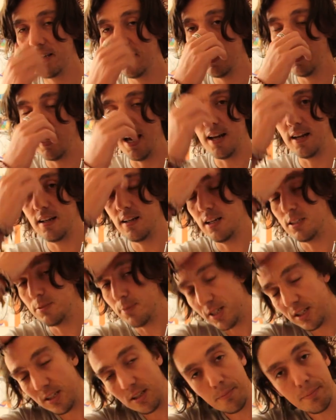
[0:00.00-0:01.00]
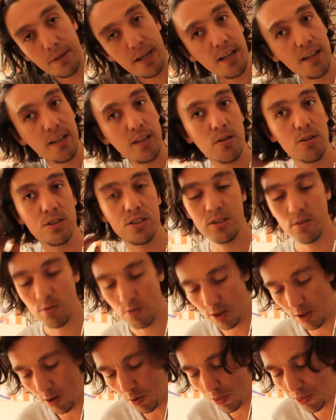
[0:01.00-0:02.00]
key, and especially in the beginning you're
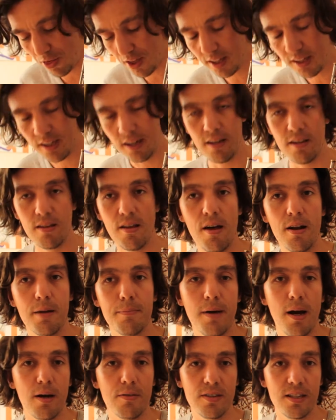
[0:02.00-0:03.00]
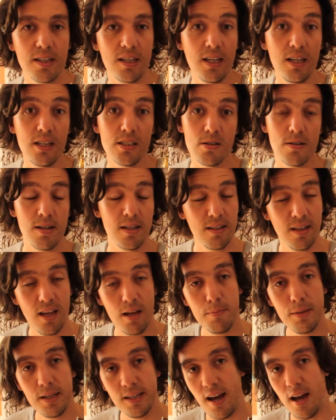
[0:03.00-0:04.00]
still, you know, thinking a lot about the key, so that
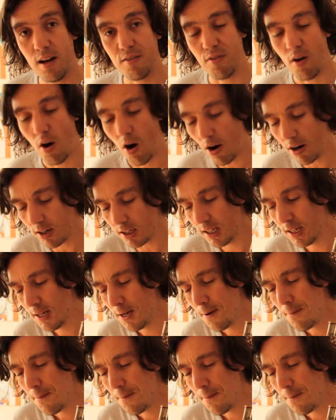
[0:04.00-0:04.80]
can be kind of hard.